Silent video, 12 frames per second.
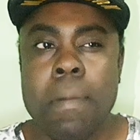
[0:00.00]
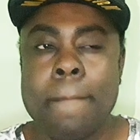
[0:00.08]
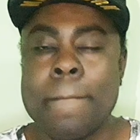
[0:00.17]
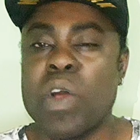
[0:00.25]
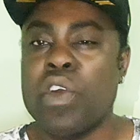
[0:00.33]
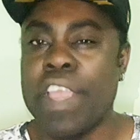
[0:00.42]

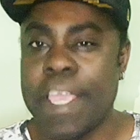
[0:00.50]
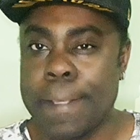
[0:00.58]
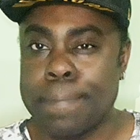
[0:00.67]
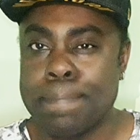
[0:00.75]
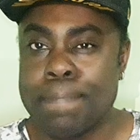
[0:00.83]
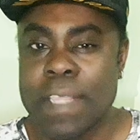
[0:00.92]

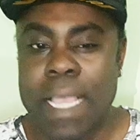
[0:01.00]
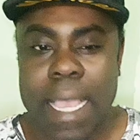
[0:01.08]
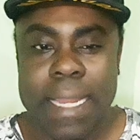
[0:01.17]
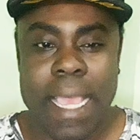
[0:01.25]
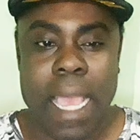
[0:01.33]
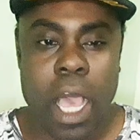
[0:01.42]
Murray.
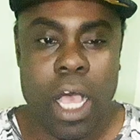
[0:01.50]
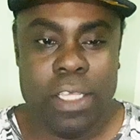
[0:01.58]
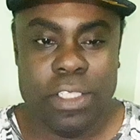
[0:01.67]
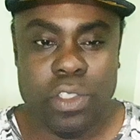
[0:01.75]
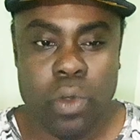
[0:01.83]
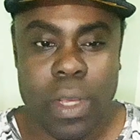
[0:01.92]
And I
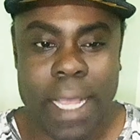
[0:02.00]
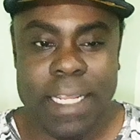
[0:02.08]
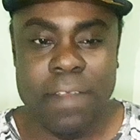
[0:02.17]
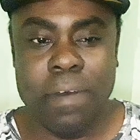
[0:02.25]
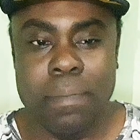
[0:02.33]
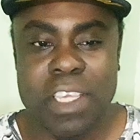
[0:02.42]
also got
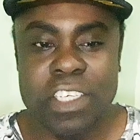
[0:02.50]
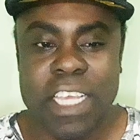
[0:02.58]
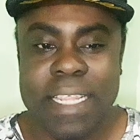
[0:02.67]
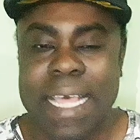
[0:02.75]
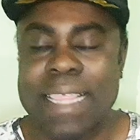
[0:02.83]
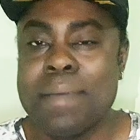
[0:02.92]

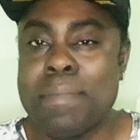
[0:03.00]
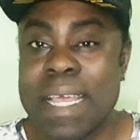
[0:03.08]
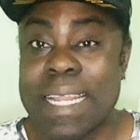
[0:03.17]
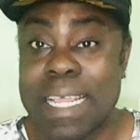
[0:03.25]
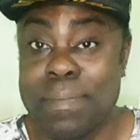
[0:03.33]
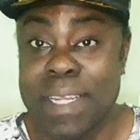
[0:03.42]
information that the
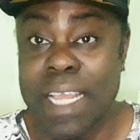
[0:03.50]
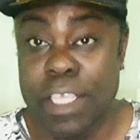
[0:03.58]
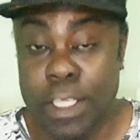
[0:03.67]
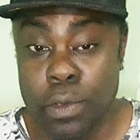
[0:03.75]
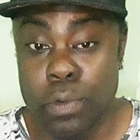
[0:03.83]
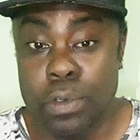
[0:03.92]
man had been
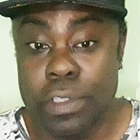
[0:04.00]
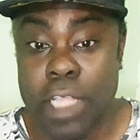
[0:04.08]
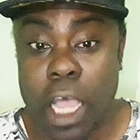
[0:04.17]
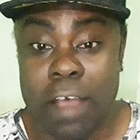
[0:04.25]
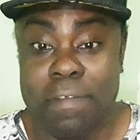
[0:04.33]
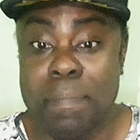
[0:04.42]
accused
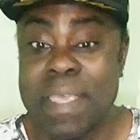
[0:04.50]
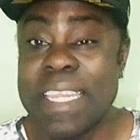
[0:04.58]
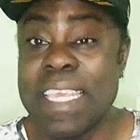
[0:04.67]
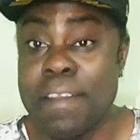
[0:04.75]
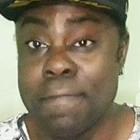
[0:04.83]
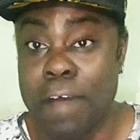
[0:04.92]
of
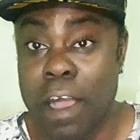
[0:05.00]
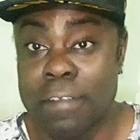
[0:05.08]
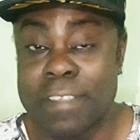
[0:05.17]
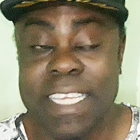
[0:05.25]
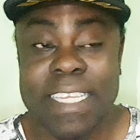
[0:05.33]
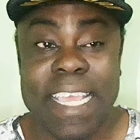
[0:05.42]
being
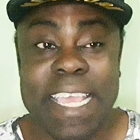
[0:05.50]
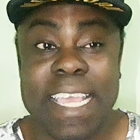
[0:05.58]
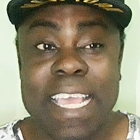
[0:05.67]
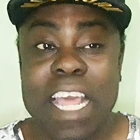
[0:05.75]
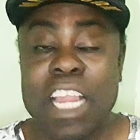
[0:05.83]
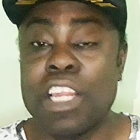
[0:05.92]
involved in
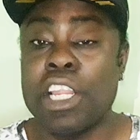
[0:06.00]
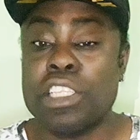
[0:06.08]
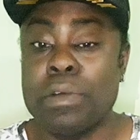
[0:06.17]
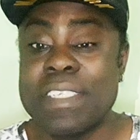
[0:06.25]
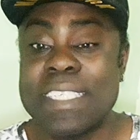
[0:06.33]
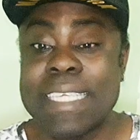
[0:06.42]
a
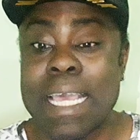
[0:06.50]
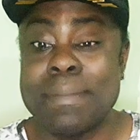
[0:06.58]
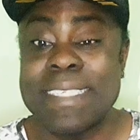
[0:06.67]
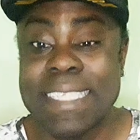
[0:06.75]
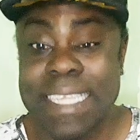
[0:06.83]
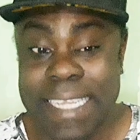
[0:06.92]
lottery scam
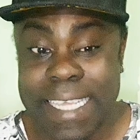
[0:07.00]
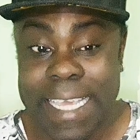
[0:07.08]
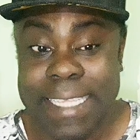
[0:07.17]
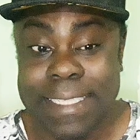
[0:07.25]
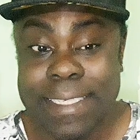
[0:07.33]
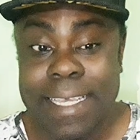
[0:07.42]

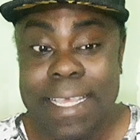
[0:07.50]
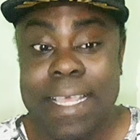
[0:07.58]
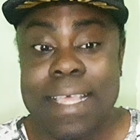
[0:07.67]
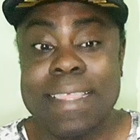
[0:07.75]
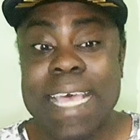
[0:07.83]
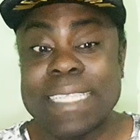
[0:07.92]
syndicate
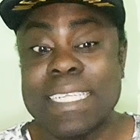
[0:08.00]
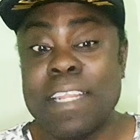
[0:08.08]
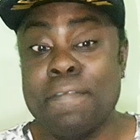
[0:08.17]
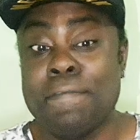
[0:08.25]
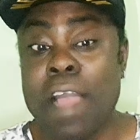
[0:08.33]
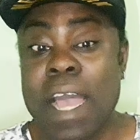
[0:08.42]
that
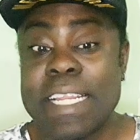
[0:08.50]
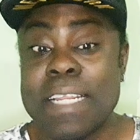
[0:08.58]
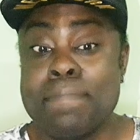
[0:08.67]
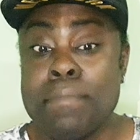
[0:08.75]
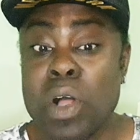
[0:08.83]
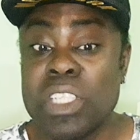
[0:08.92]

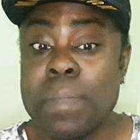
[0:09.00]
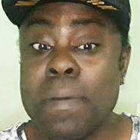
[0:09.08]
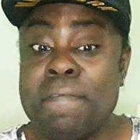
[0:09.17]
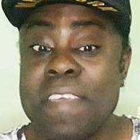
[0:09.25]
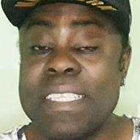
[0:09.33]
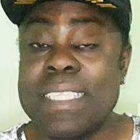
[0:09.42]
defrauded
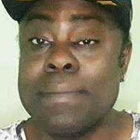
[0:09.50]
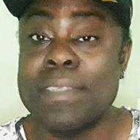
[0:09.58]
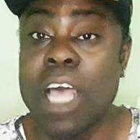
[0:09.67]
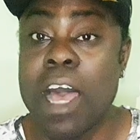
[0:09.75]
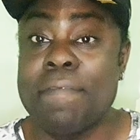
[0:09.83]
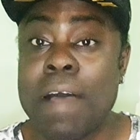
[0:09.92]
multiple
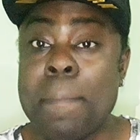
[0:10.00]
victims of